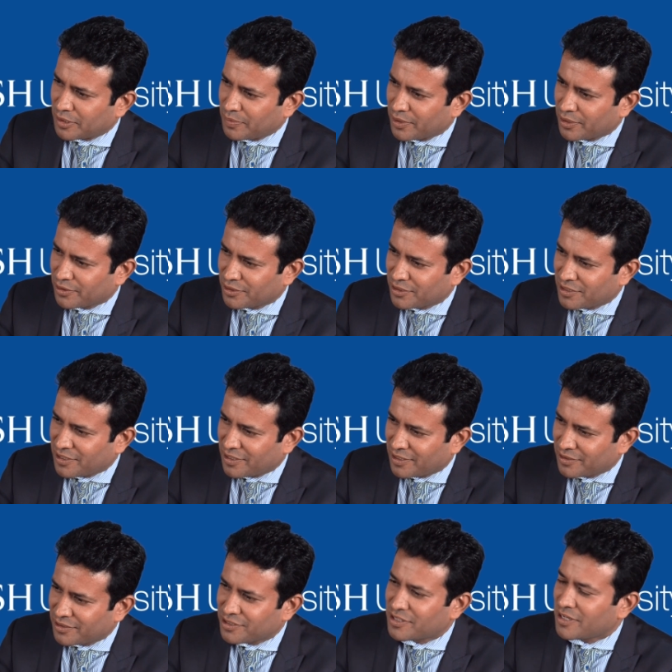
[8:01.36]
about
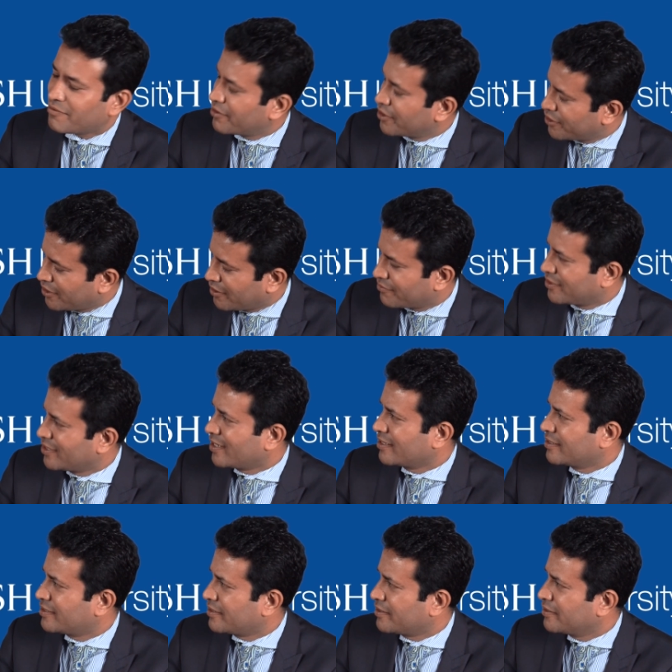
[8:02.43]
the sovereignty of
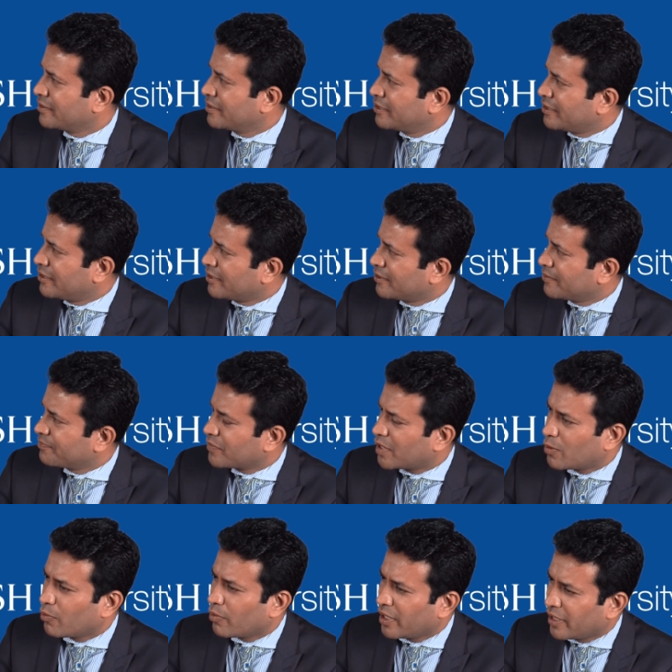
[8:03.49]
data,
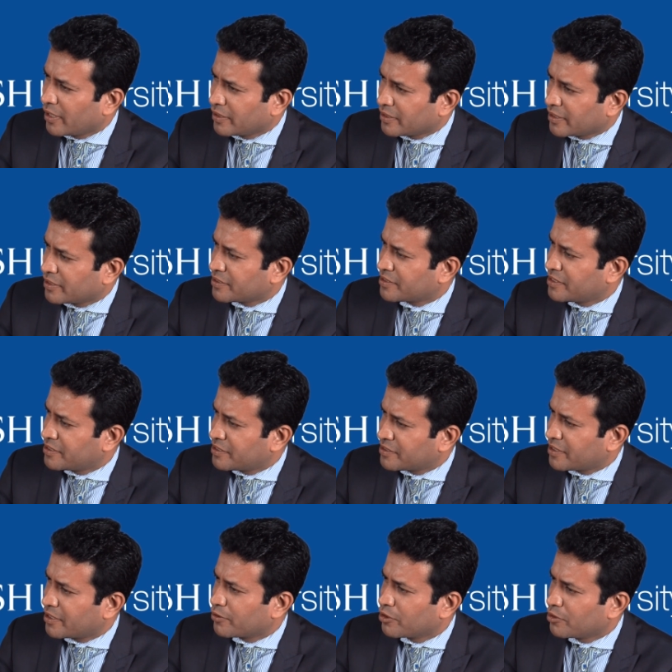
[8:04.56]
where data centers
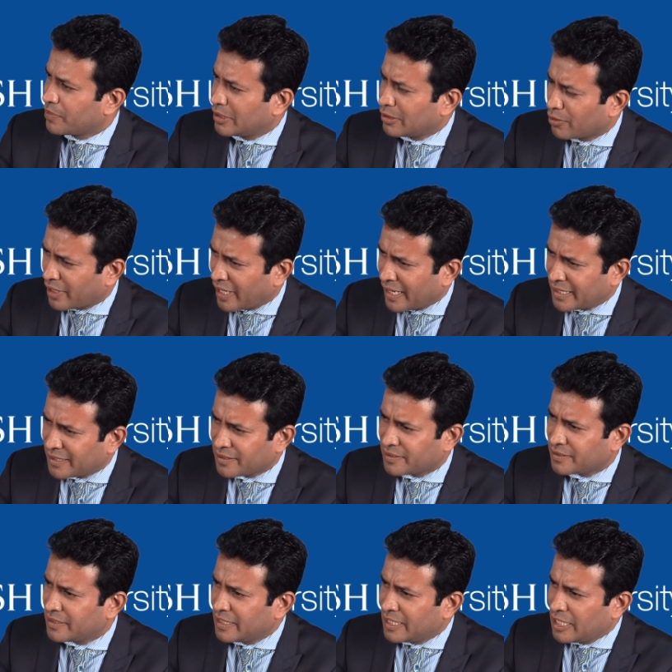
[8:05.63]
are going to be located.
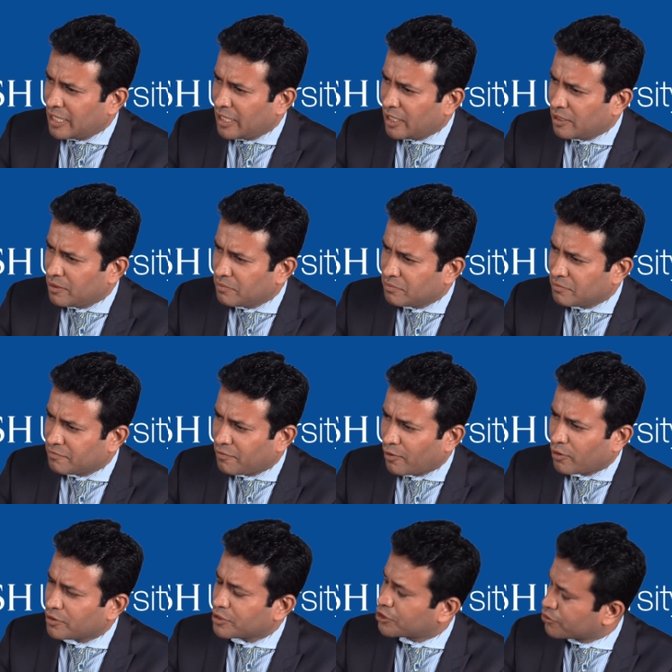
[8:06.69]
For
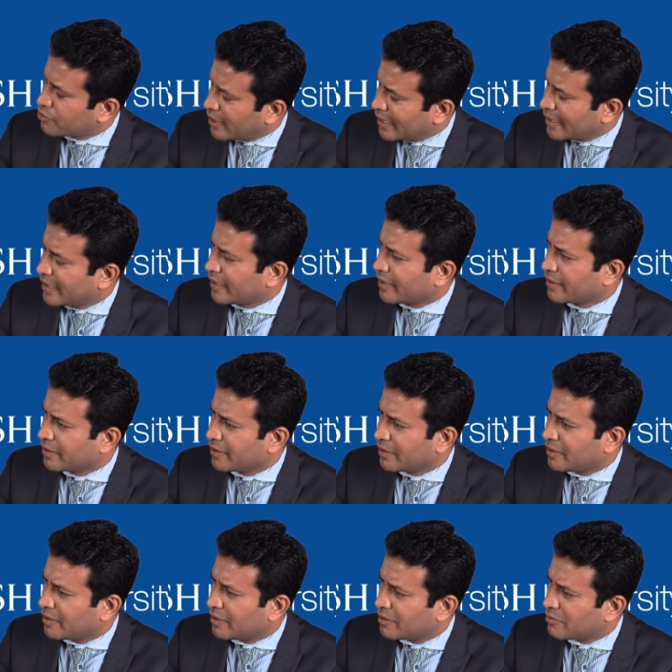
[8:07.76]
Australia,
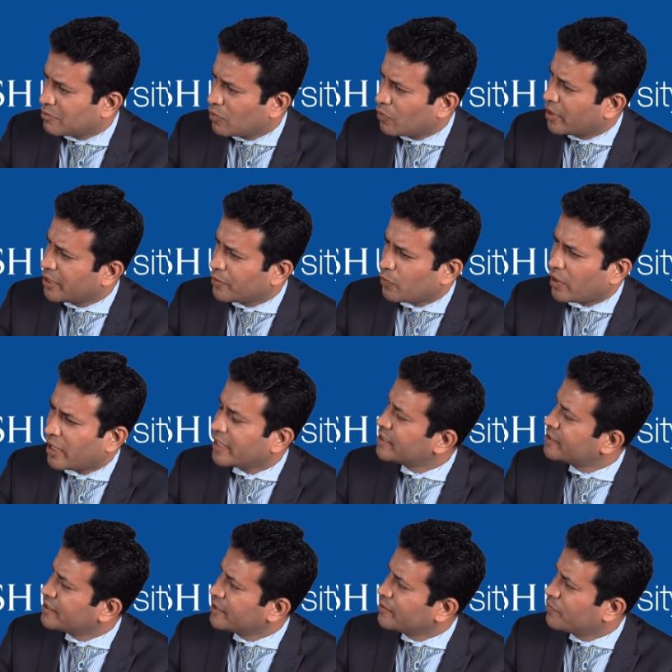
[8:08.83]
why is
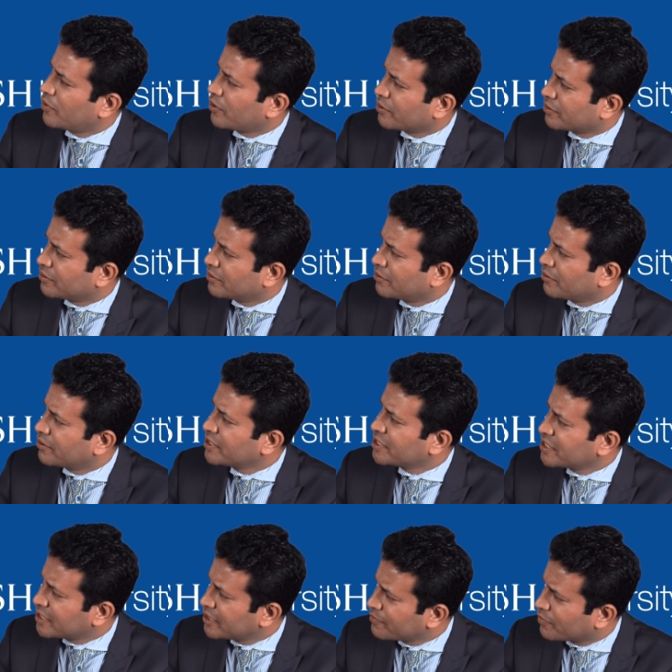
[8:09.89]
it important, or is
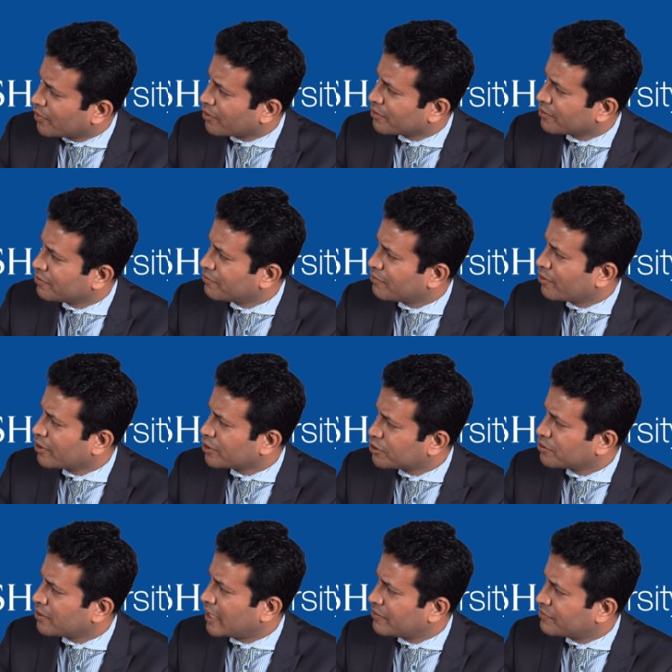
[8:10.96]
it important for us to
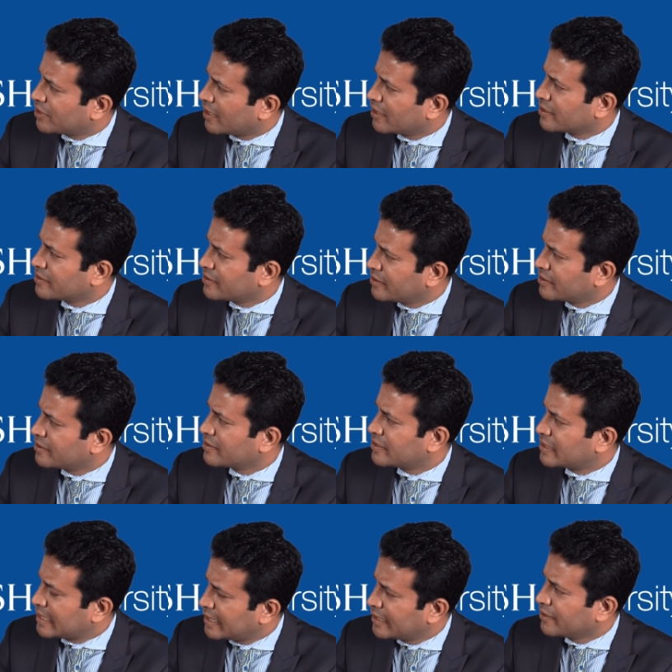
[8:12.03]
have data centers
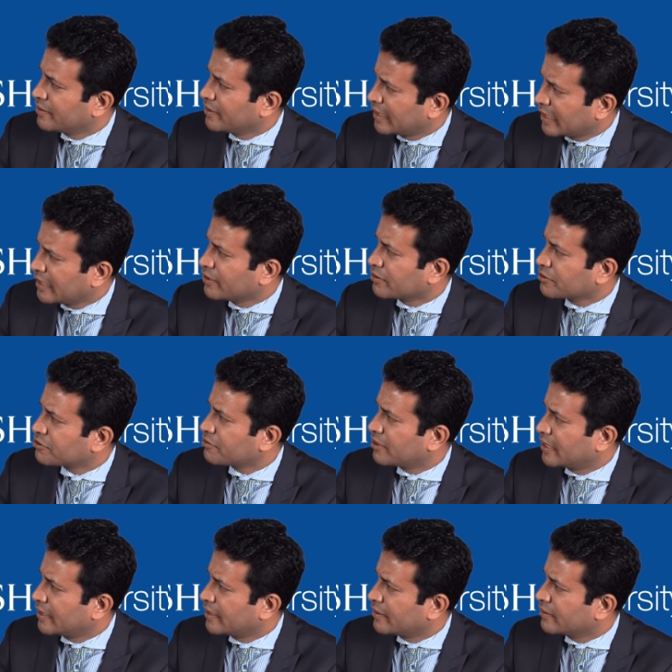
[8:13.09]
here in
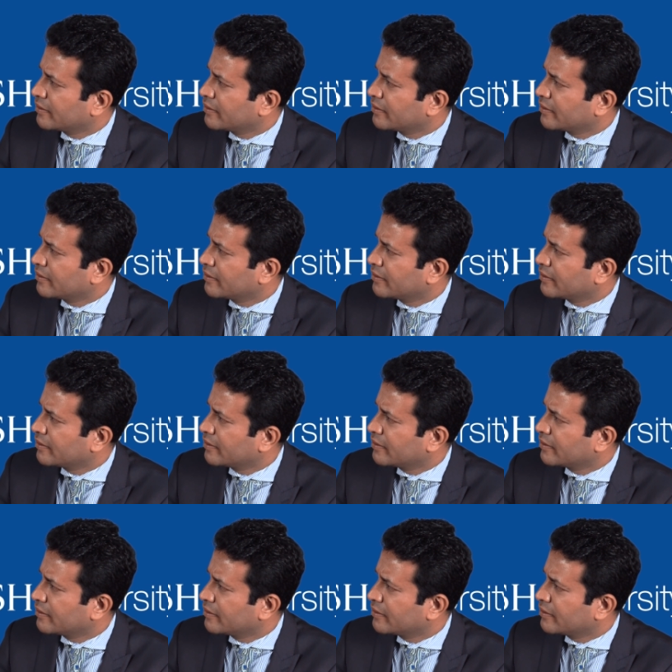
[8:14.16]
Australia?